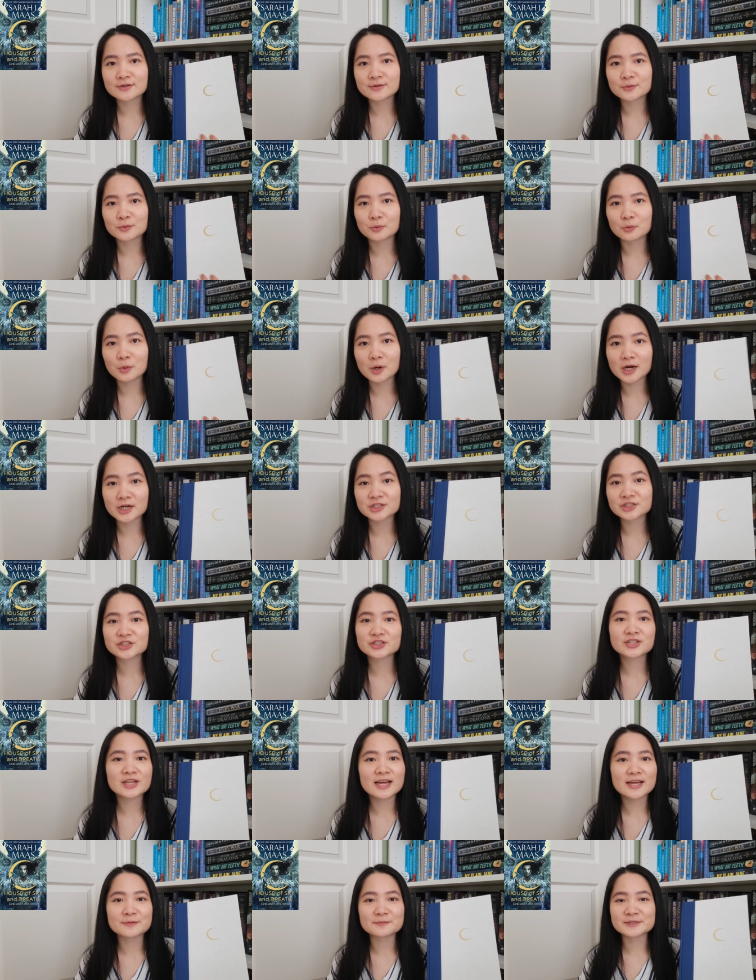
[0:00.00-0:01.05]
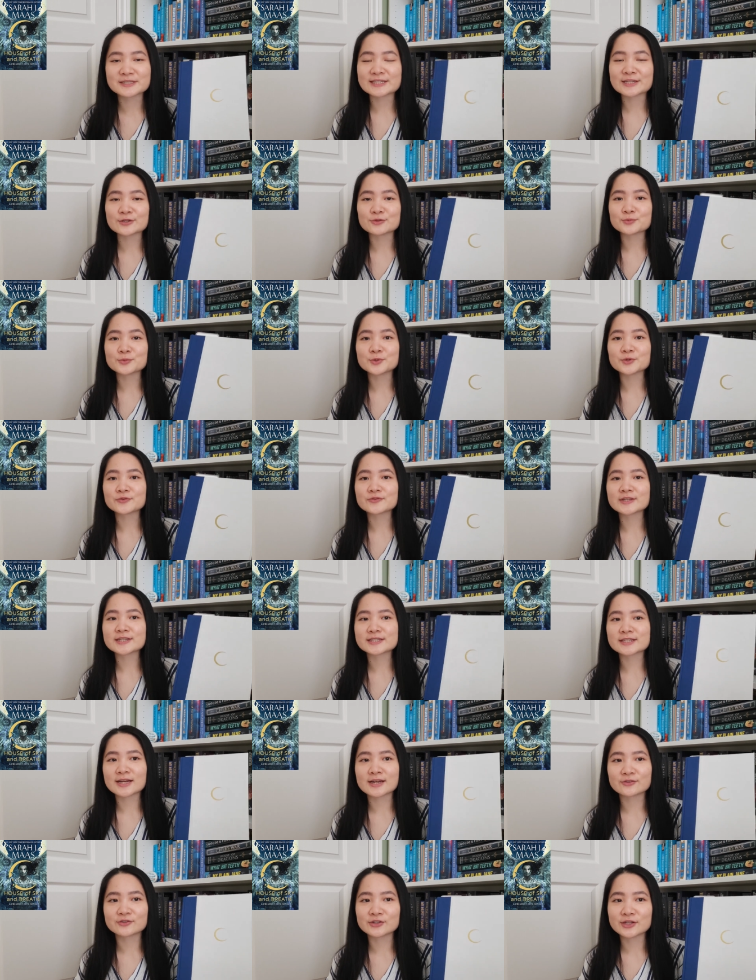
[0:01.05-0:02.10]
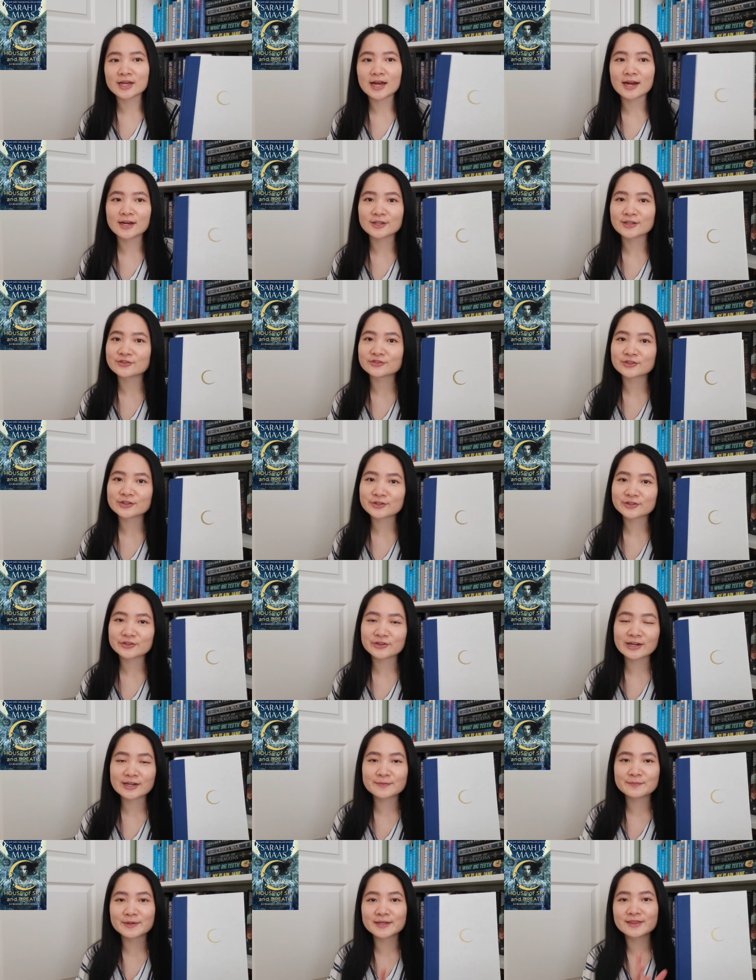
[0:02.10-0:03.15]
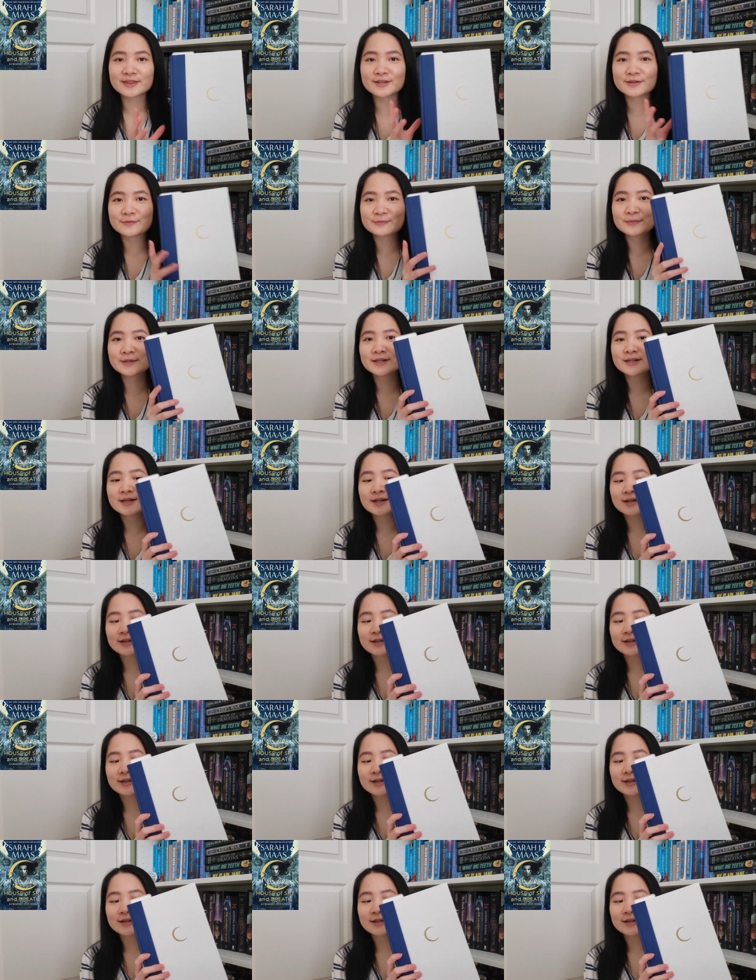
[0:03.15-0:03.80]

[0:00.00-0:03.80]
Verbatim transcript: watched MCU movies, I really highly recommend them.